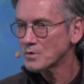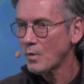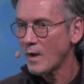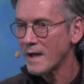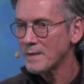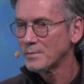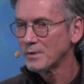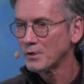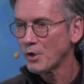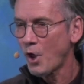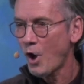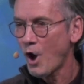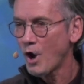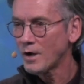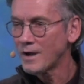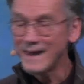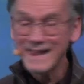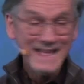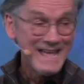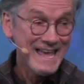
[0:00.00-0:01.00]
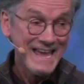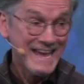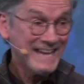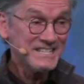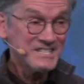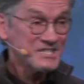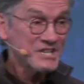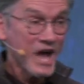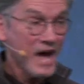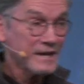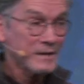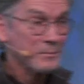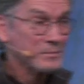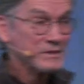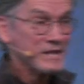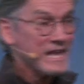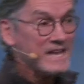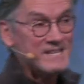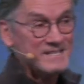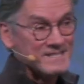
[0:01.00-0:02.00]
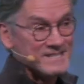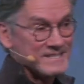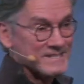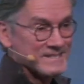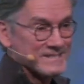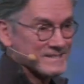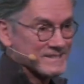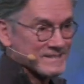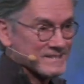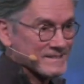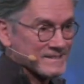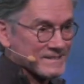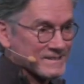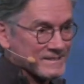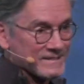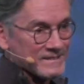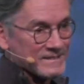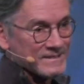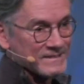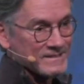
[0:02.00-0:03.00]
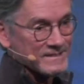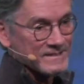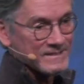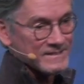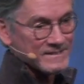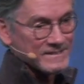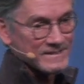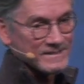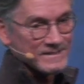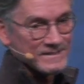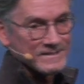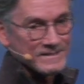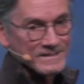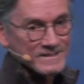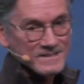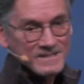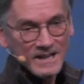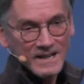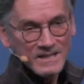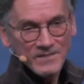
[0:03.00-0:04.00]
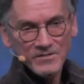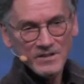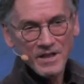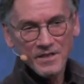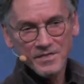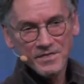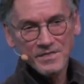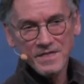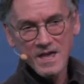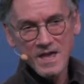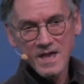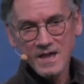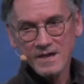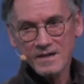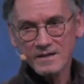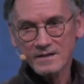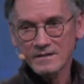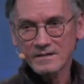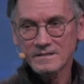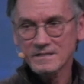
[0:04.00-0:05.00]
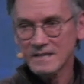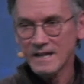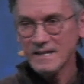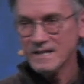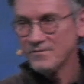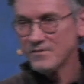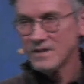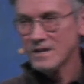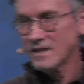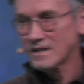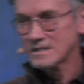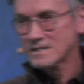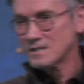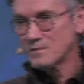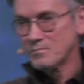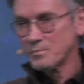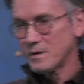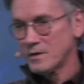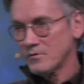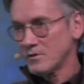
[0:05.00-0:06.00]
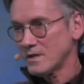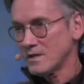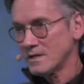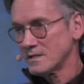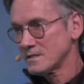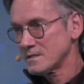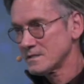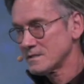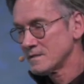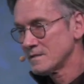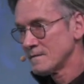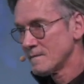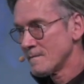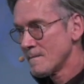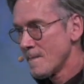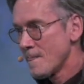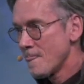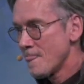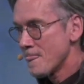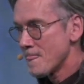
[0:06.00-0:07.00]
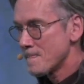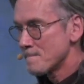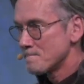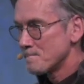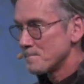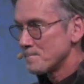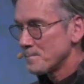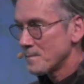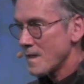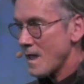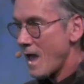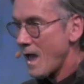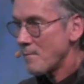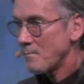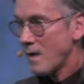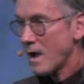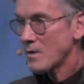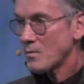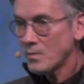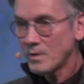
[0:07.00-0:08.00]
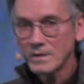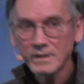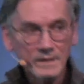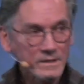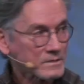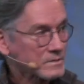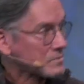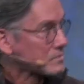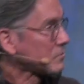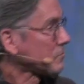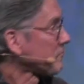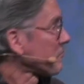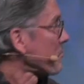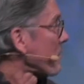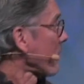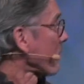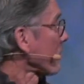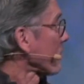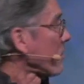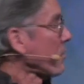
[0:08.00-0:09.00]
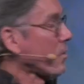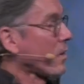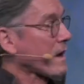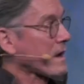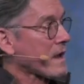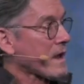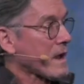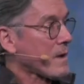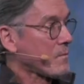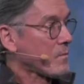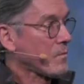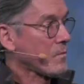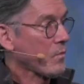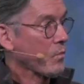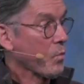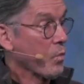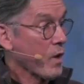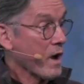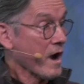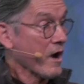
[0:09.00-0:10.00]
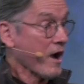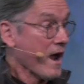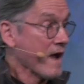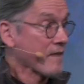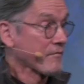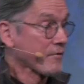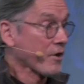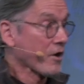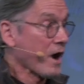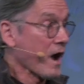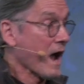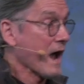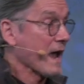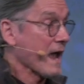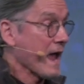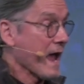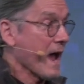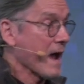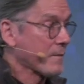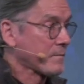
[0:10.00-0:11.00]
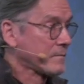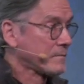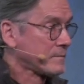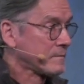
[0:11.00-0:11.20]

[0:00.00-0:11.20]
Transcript: I belong? It's not a place. It's not even a thing. It's not even an experience. Am I willing to remember who I am wherever I am?